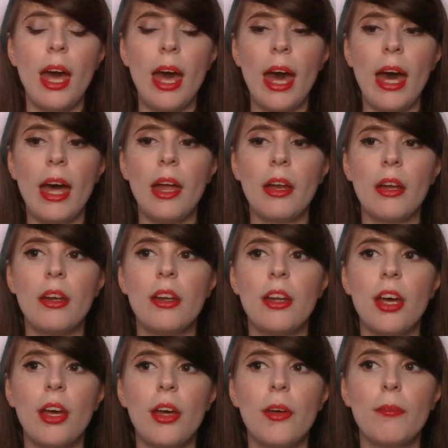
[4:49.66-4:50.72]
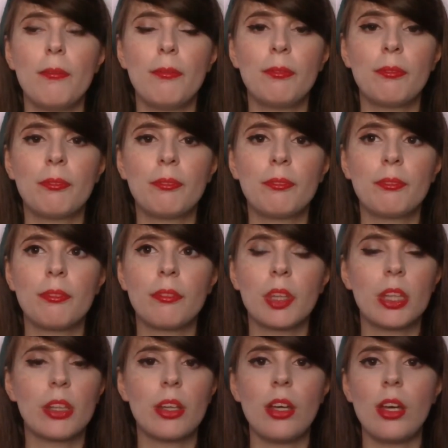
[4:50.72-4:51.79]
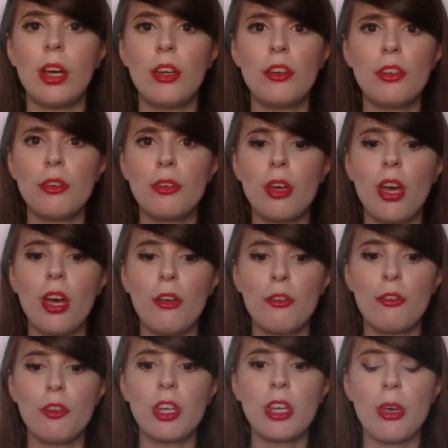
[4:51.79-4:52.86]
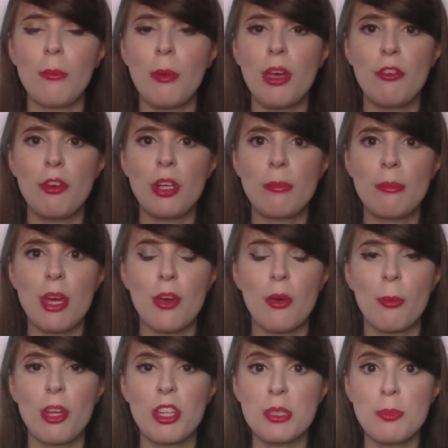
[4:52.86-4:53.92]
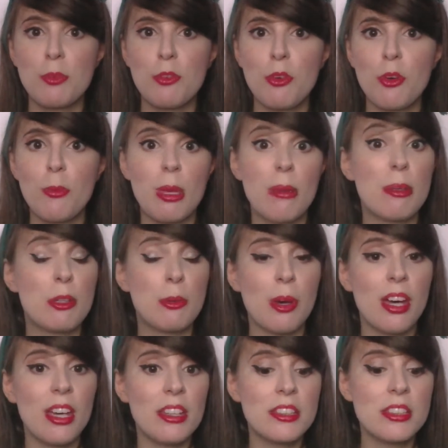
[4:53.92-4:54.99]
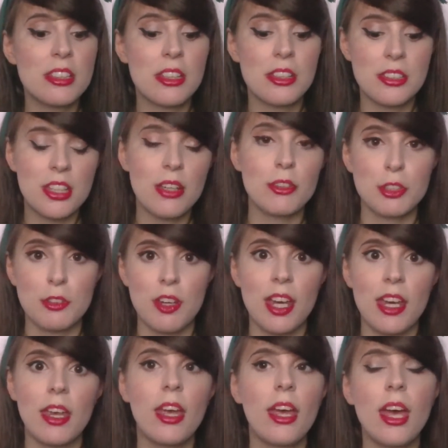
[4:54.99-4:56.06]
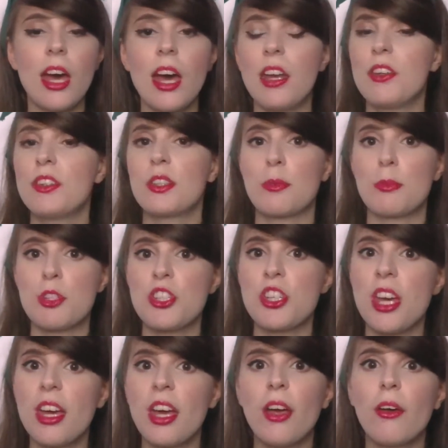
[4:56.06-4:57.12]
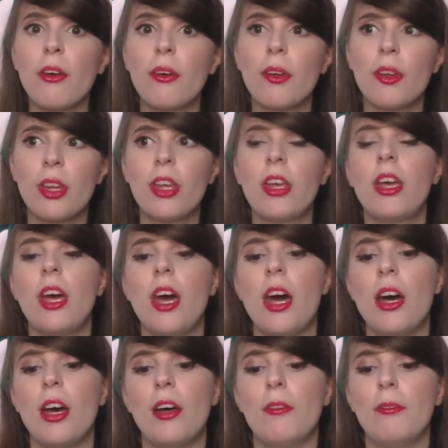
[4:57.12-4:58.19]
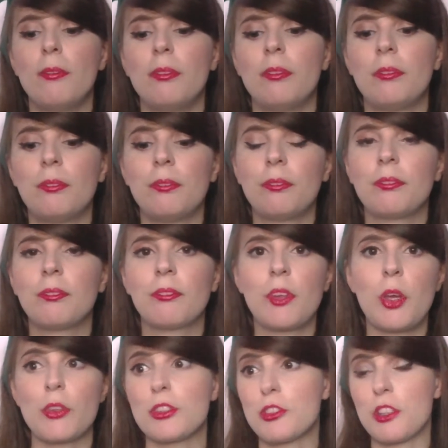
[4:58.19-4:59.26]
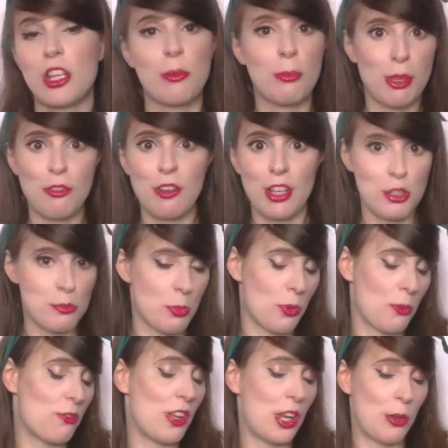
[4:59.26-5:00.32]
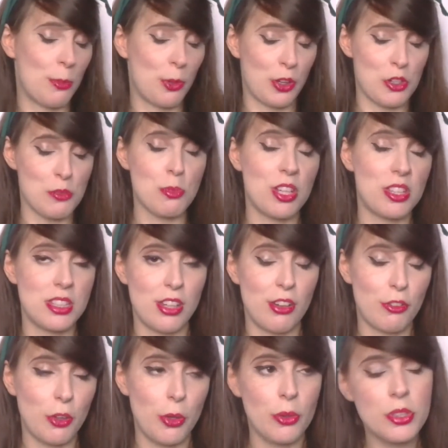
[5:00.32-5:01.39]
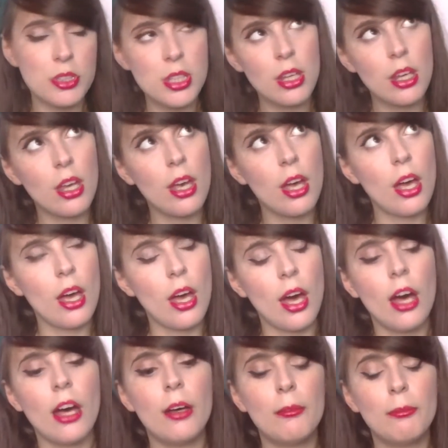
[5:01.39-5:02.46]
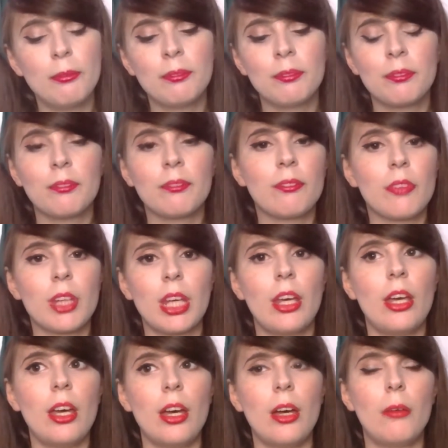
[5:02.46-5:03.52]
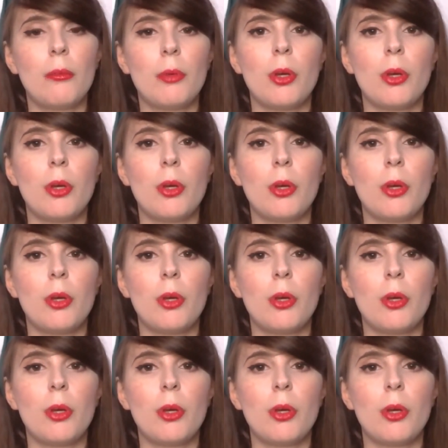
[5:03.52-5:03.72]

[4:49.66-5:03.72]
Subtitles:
And I think I might have only met her once before, maybe twice. So that was great. And I saw Michelle. concentrating on my fellow bookish Brits here, of course, who I